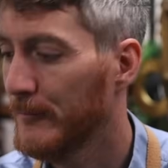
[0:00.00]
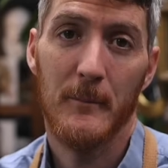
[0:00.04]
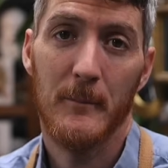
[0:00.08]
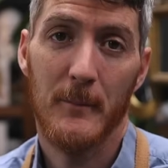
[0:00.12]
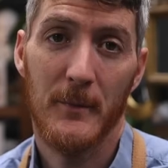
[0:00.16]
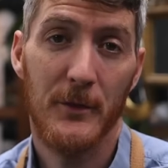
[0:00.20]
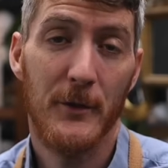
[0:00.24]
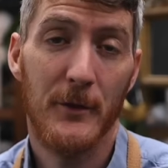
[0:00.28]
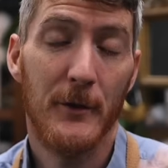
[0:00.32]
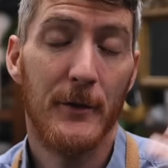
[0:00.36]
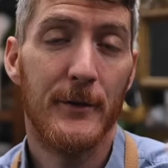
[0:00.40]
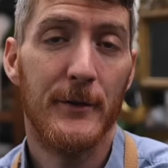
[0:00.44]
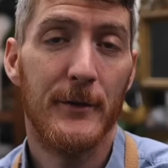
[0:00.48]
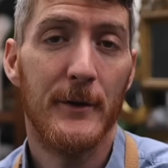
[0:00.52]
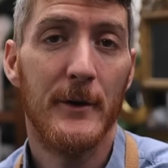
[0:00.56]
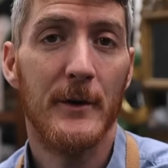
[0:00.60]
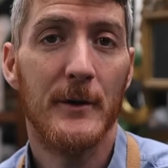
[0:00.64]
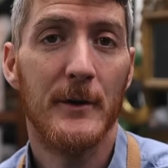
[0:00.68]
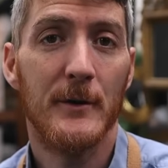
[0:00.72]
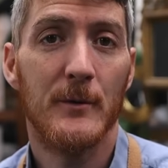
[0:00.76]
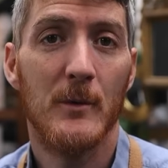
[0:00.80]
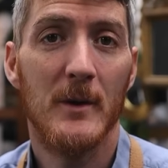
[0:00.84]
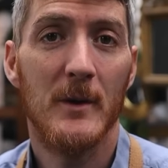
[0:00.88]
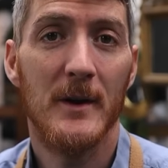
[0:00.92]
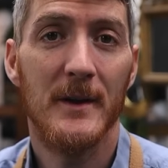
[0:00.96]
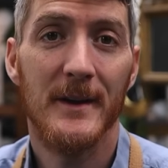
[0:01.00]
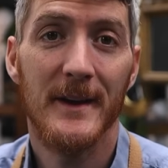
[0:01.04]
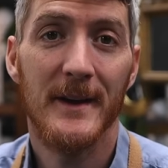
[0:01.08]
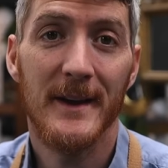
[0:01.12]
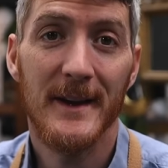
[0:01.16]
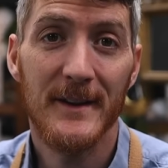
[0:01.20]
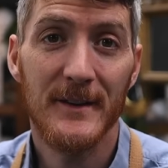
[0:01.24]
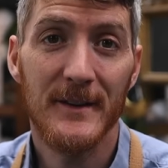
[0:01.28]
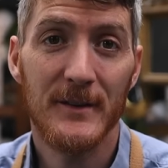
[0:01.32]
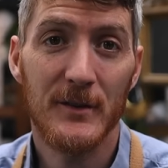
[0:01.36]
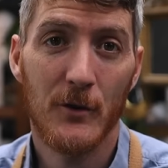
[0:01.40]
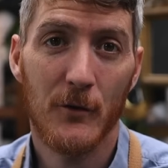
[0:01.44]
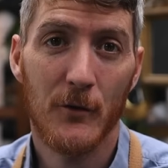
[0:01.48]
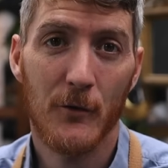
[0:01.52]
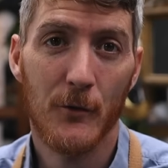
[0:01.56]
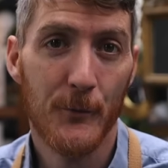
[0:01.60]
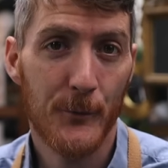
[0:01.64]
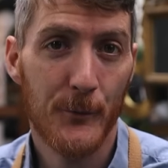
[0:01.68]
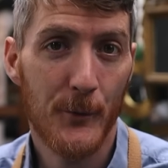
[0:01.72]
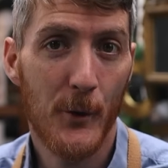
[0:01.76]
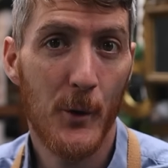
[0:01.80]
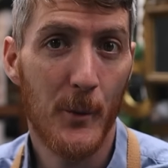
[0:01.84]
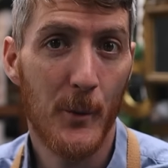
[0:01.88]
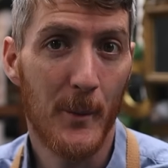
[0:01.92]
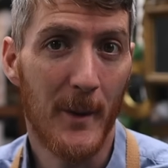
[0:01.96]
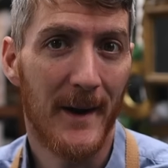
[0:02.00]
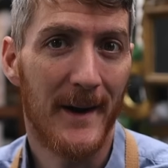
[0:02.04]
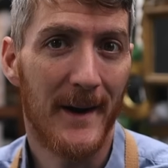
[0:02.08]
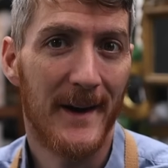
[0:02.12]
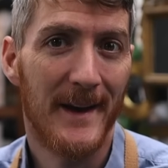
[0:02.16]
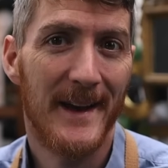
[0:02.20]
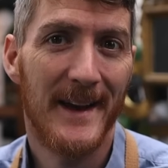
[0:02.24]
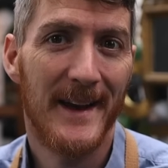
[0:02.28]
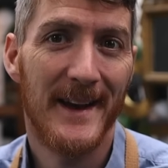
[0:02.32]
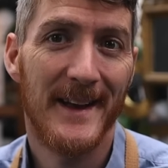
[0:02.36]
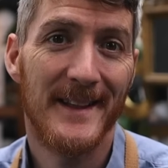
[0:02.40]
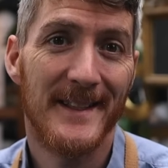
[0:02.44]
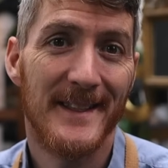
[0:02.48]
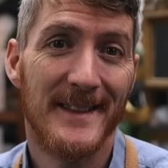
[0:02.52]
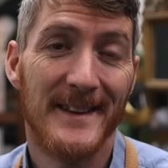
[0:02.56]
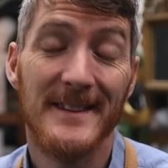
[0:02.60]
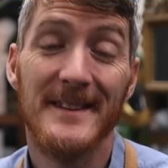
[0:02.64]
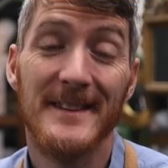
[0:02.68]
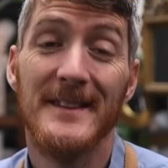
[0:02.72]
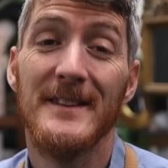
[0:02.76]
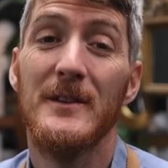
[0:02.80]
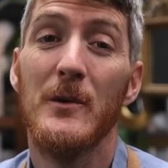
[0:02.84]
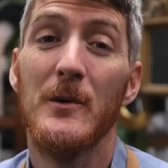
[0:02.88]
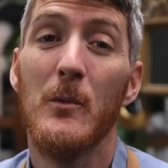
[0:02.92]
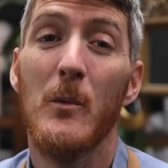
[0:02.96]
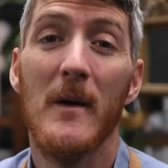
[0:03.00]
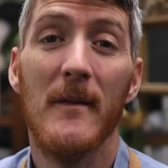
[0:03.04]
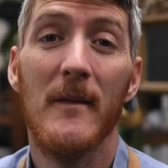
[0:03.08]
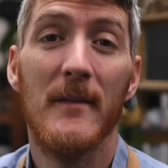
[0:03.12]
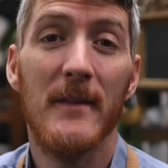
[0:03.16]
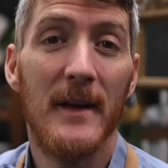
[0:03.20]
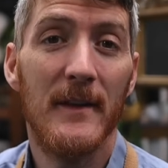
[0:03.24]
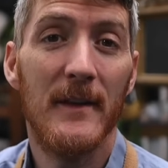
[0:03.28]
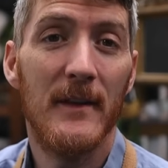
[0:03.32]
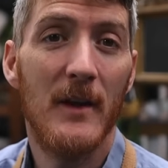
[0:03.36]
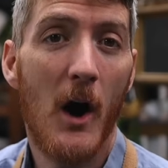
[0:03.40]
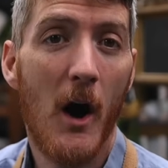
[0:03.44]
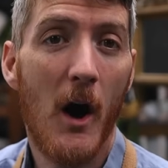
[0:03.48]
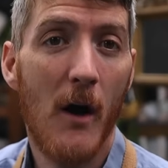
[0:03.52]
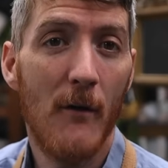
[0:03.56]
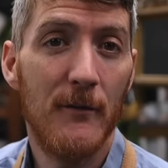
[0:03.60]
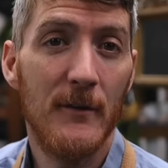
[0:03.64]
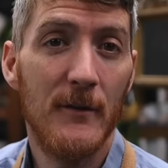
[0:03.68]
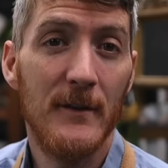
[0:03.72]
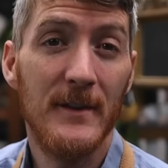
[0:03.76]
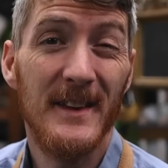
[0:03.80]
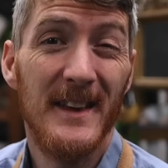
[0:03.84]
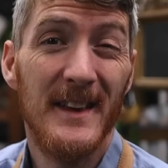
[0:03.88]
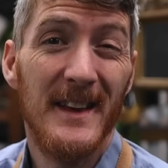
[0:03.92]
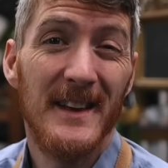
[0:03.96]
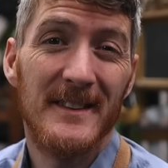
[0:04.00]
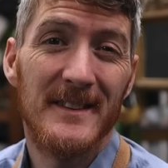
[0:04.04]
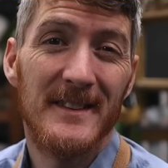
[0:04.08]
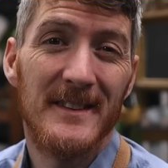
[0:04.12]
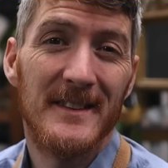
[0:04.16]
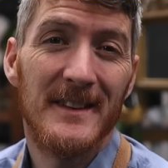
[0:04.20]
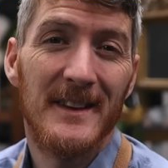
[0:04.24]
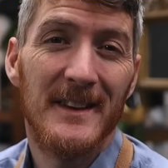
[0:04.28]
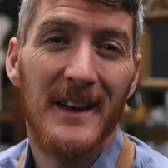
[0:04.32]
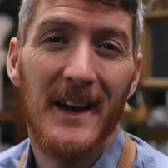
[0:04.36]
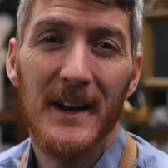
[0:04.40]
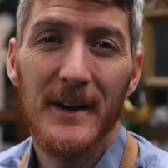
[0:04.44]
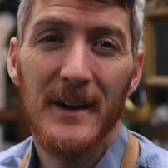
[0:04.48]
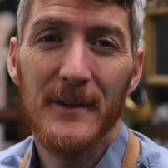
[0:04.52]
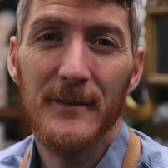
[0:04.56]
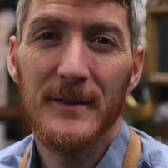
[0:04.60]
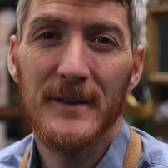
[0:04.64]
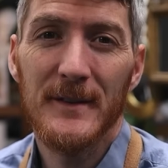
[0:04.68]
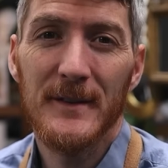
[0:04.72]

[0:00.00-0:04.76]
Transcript: The third one is chroma, and this is the one that often gets kind of